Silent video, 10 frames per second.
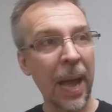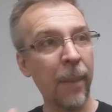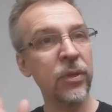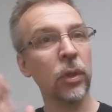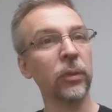
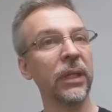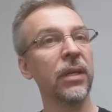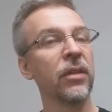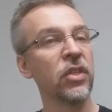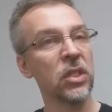Absolutely,
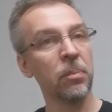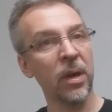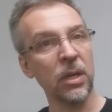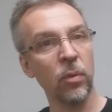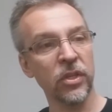this is
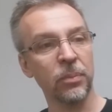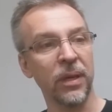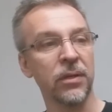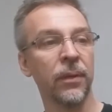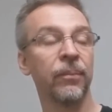money well spent.